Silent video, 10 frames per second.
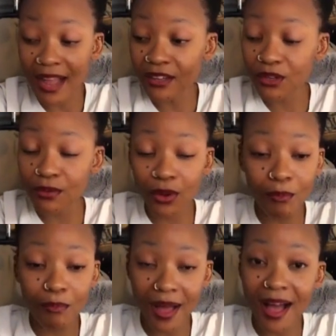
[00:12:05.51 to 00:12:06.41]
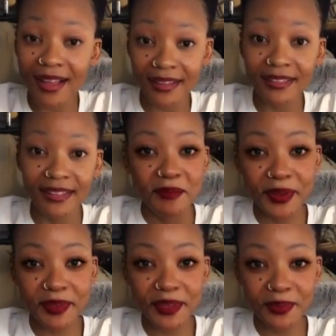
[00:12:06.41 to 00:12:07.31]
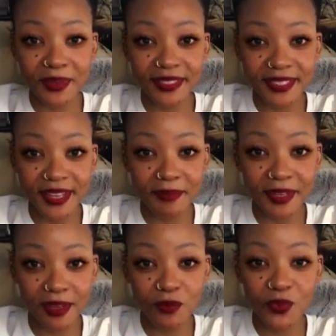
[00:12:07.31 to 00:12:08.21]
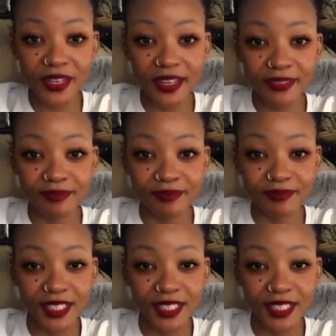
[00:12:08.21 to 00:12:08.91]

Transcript: I don't know, but bring me a quiz game and I'm winning.